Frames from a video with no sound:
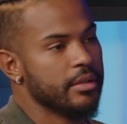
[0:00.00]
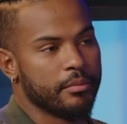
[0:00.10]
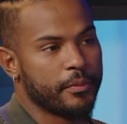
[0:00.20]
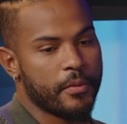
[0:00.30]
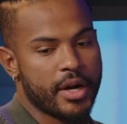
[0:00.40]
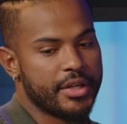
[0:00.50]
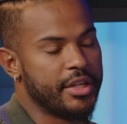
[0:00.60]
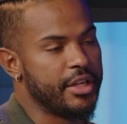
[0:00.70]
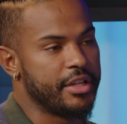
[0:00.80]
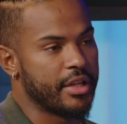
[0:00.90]
Before I
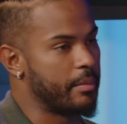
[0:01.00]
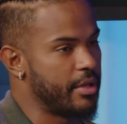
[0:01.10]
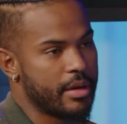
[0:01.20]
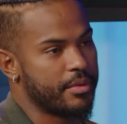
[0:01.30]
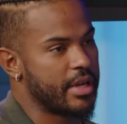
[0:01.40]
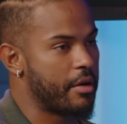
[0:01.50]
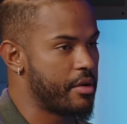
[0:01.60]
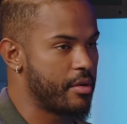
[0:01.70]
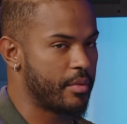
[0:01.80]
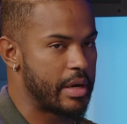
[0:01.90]
did anything, I mean, I was out
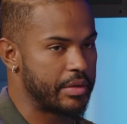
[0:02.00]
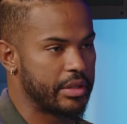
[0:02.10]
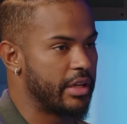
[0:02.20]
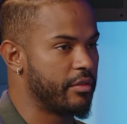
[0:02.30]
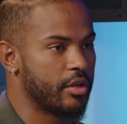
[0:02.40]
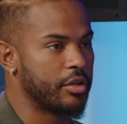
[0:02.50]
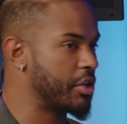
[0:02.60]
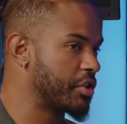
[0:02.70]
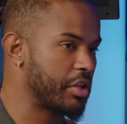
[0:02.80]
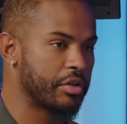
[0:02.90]
here when I was 11
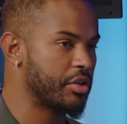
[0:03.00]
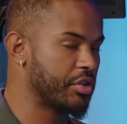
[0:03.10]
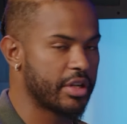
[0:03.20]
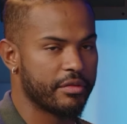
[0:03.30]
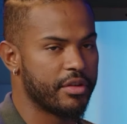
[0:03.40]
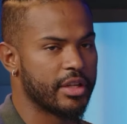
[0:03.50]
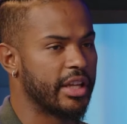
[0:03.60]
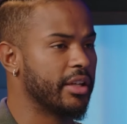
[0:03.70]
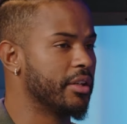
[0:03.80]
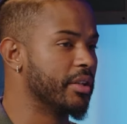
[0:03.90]
auditioning, auditioning. I've done
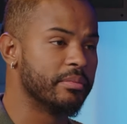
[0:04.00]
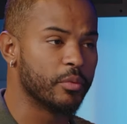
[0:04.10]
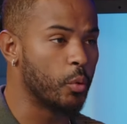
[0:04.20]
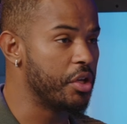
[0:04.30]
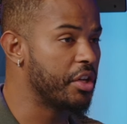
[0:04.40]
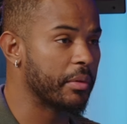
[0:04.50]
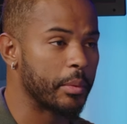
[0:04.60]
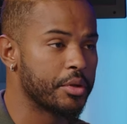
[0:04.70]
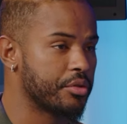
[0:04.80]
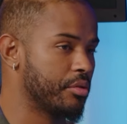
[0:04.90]
like a Wii
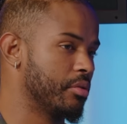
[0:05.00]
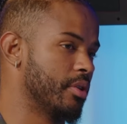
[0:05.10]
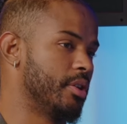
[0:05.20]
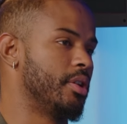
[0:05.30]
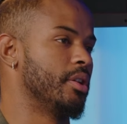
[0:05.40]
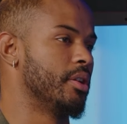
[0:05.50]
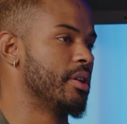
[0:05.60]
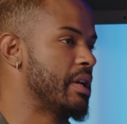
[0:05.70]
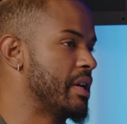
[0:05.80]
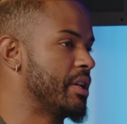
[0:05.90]
commercial. I did a
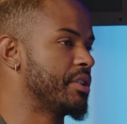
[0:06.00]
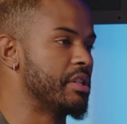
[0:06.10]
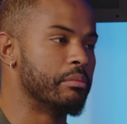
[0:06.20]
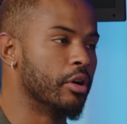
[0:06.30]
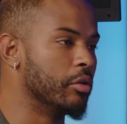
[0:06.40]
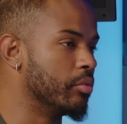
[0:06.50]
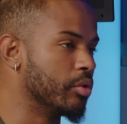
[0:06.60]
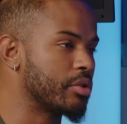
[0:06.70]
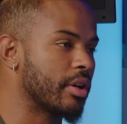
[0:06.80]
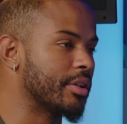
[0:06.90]

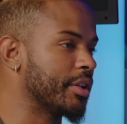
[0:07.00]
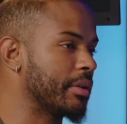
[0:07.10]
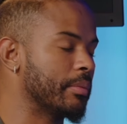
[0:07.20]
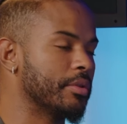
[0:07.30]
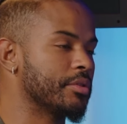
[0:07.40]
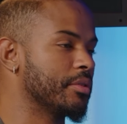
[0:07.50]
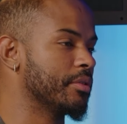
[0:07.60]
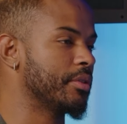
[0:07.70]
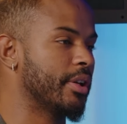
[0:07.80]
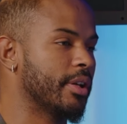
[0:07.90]
T-Mobile, Target
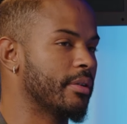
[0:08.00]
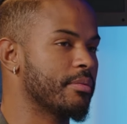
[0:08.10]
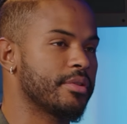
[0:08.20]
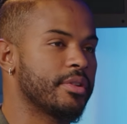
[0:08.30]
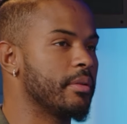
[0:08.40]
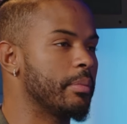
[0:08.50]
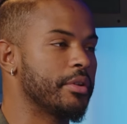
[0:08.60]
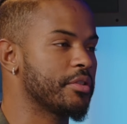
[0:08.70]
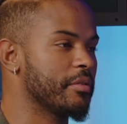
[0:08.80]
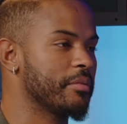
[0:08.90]
commercial. Yeah, I was did a bunch.